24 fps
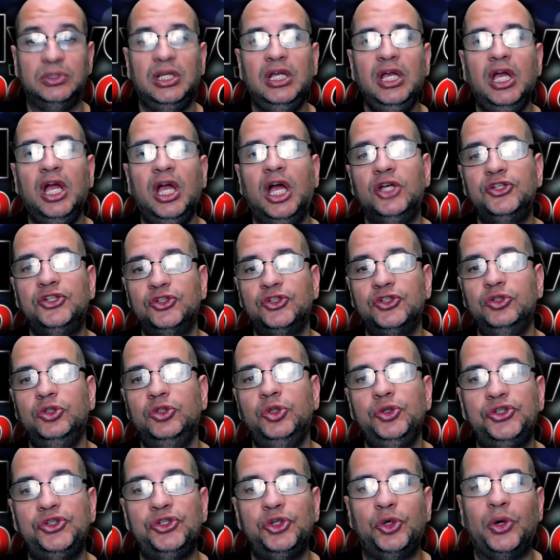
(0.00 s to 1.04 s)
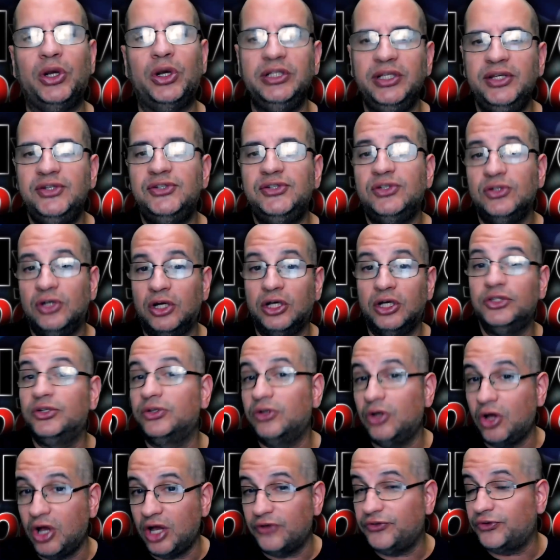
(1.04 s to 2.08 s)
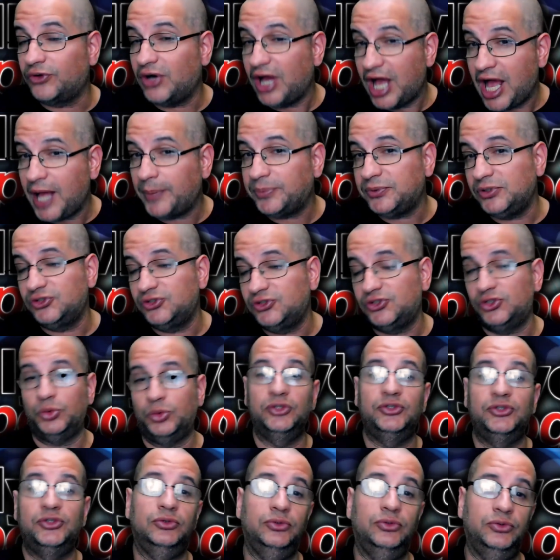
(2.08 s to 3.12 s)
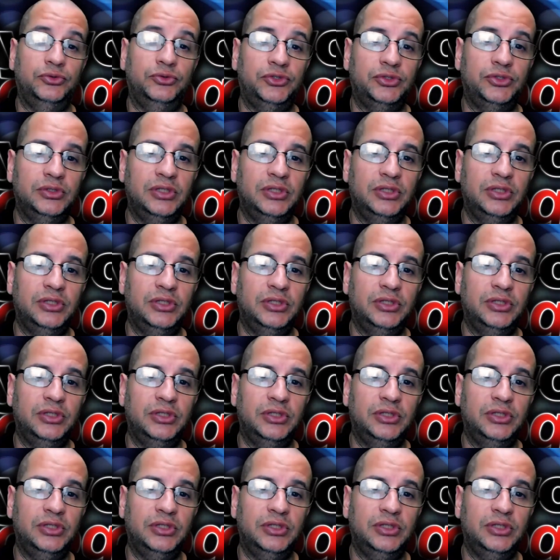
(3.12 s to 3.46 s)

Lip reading: a solution, or at least offer options to a solution.